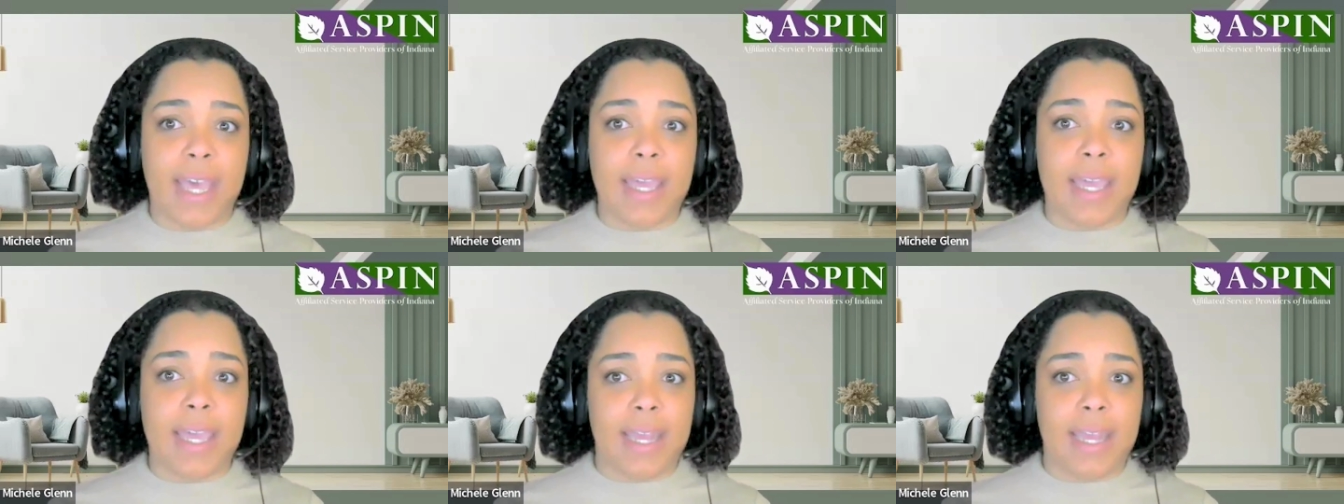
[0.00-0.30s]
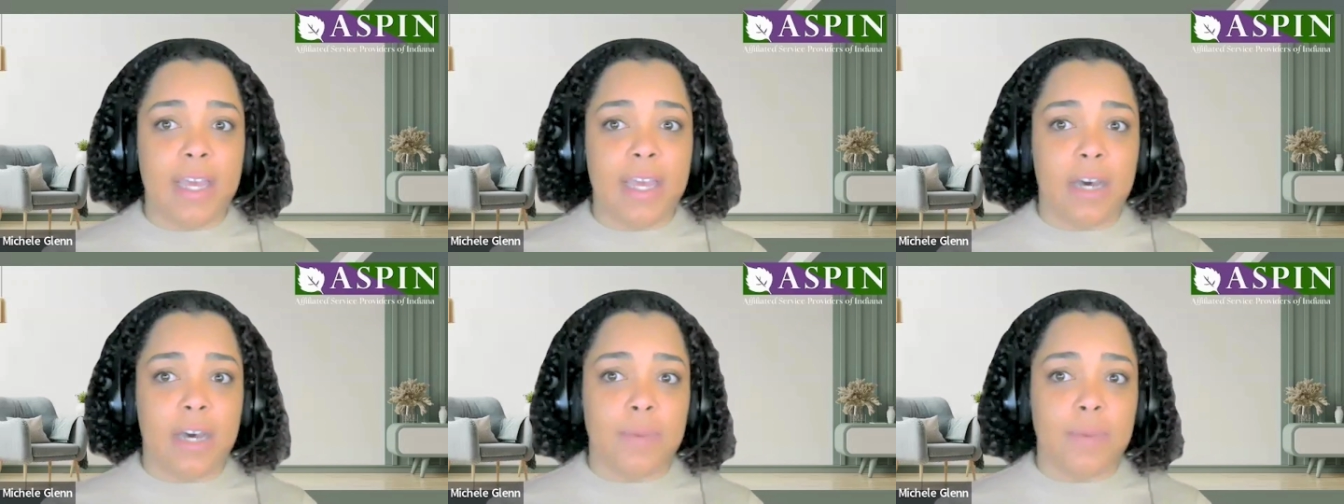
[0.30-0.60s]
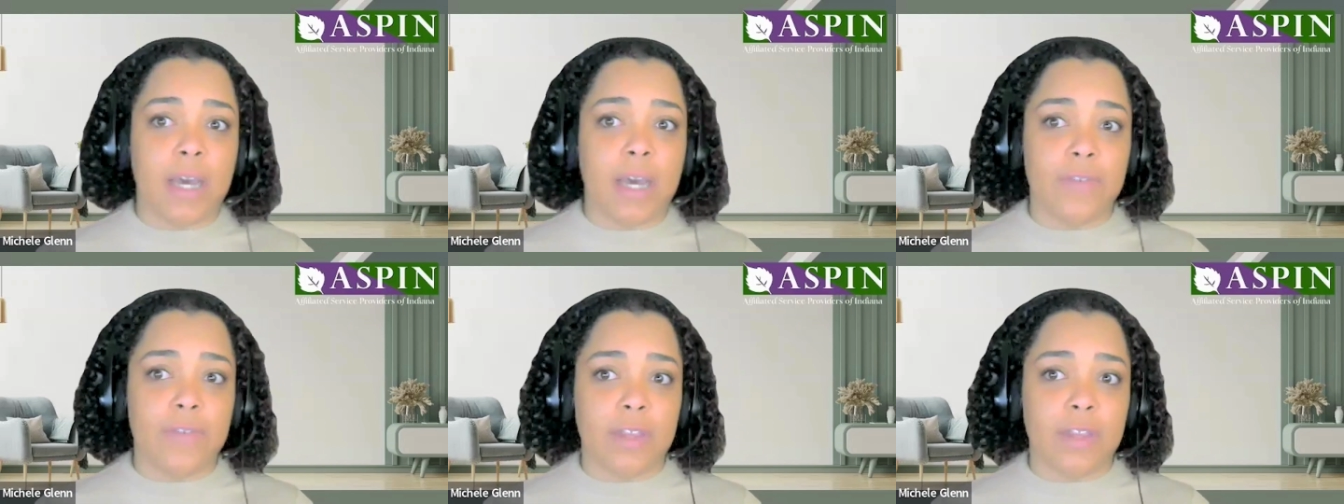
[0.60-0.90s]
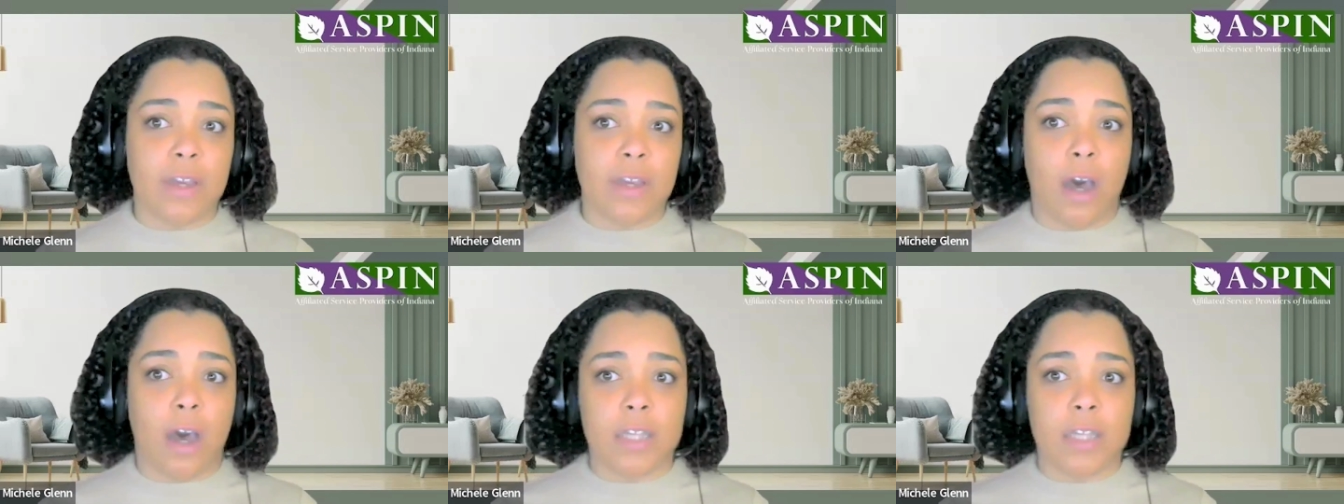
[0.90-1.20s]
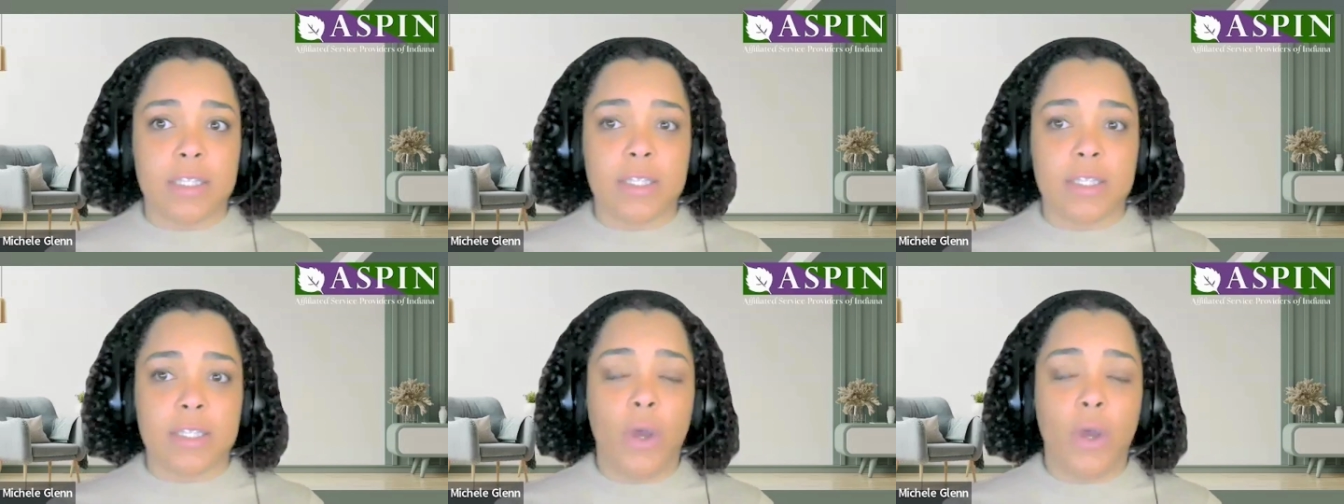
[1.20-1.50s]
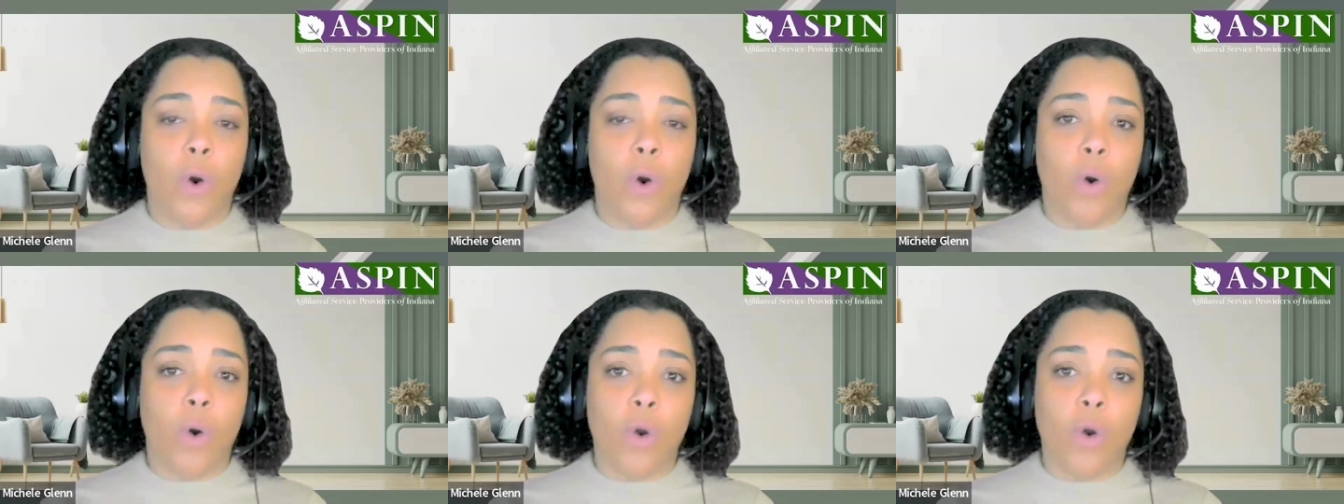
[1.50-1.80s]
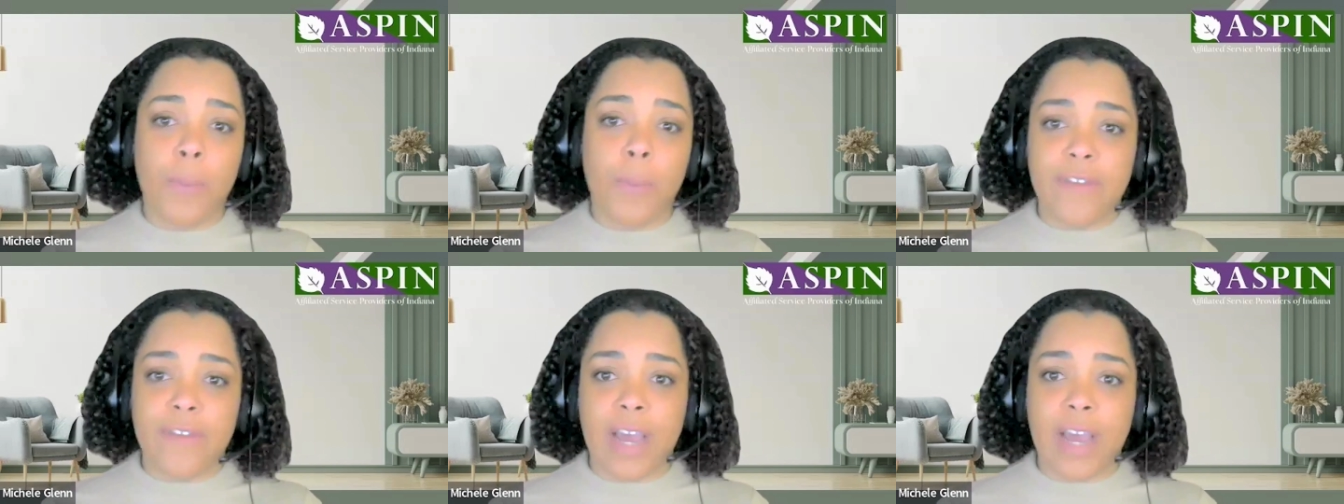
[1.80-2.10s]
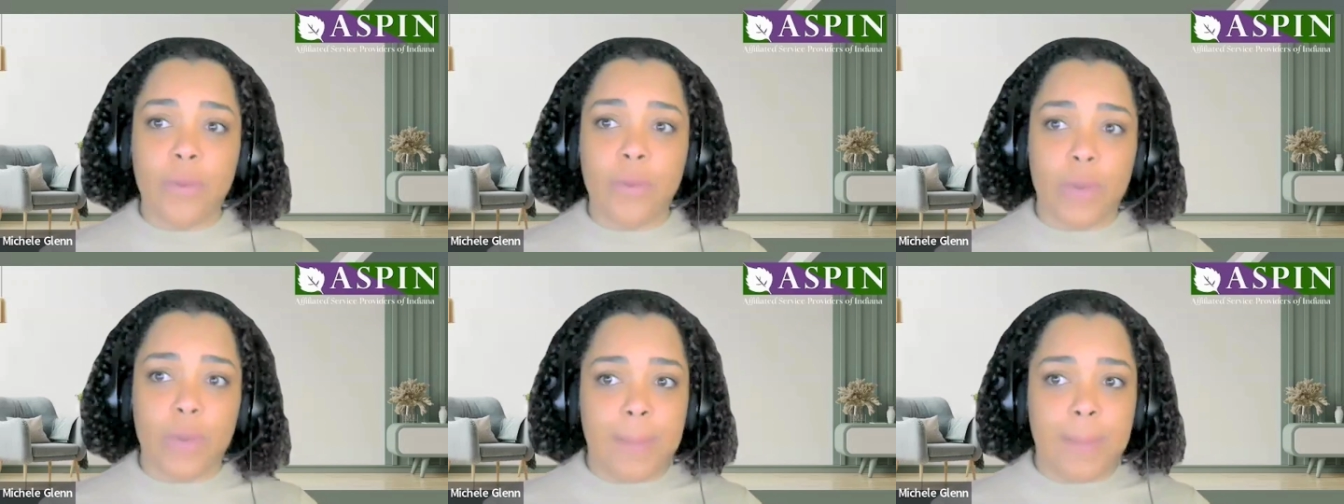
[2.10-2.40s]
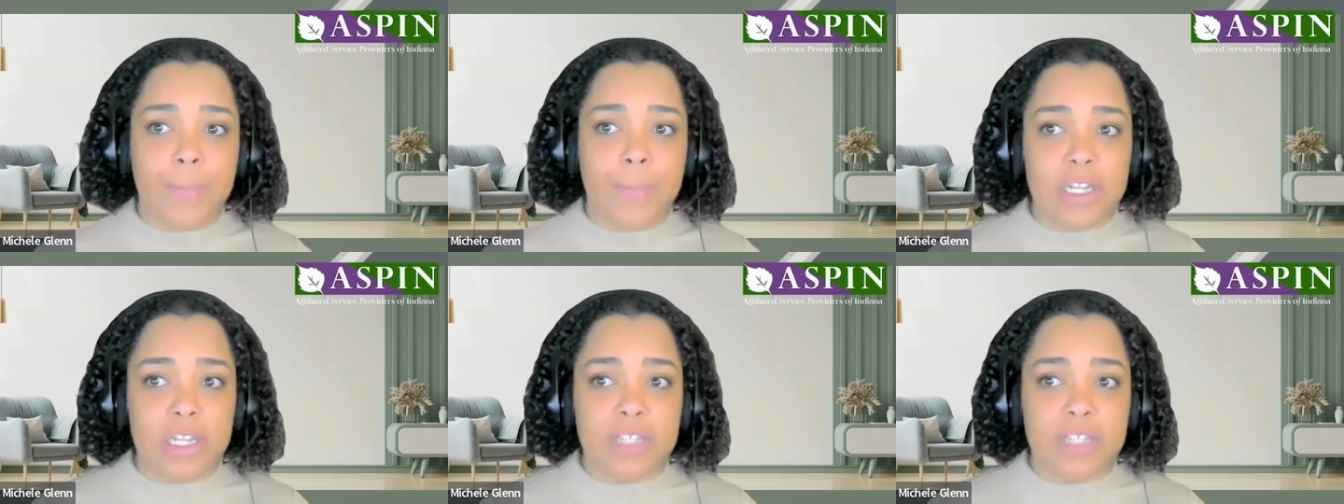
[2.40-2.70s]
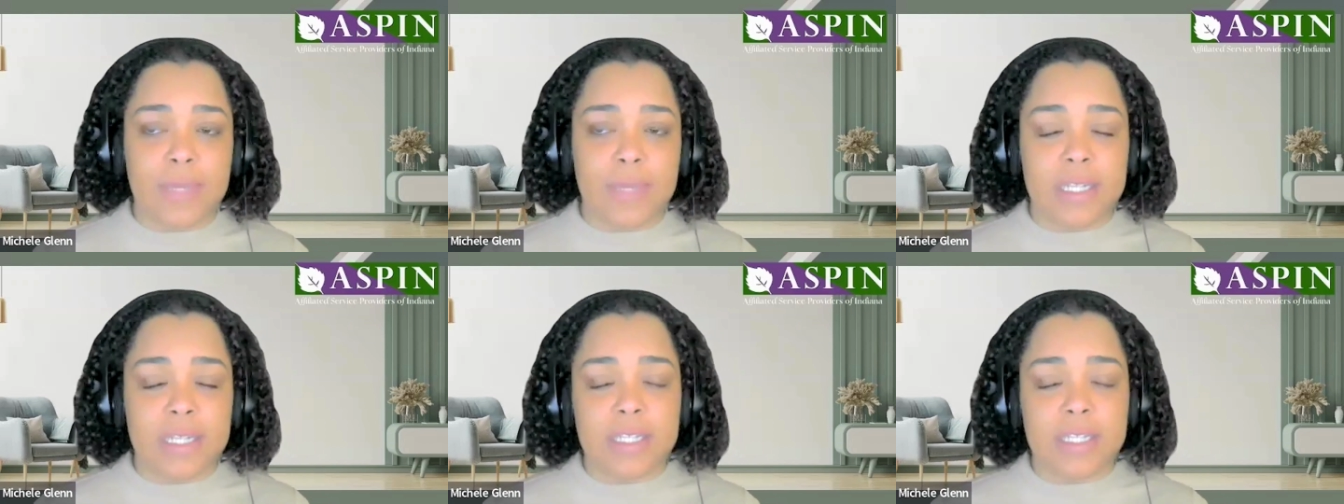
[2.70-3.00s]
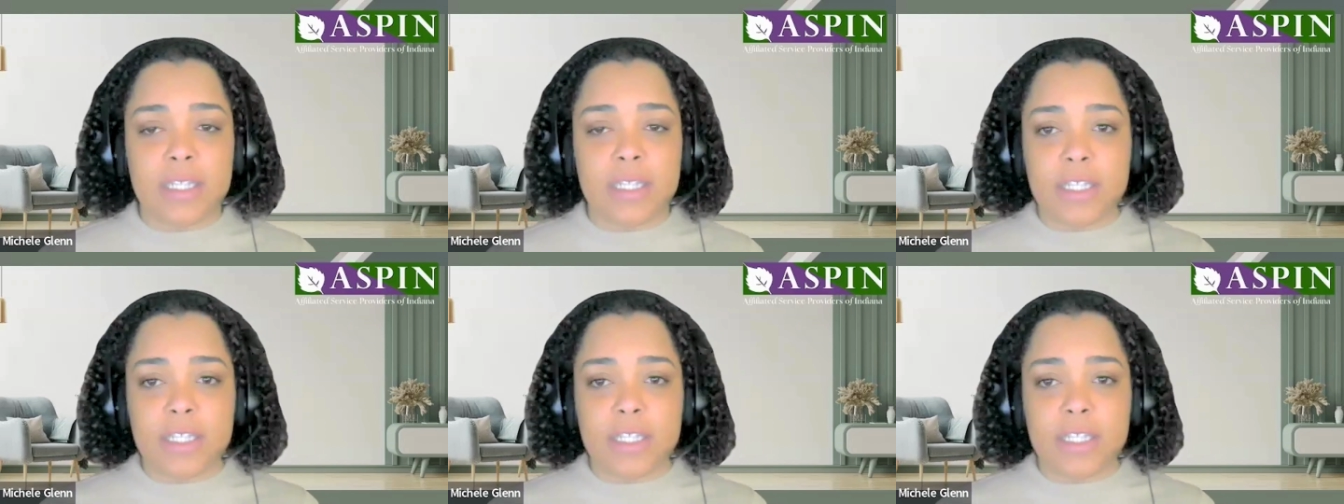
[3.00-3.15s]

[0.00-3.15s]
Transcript: can help cover the costs or provide reimbursements.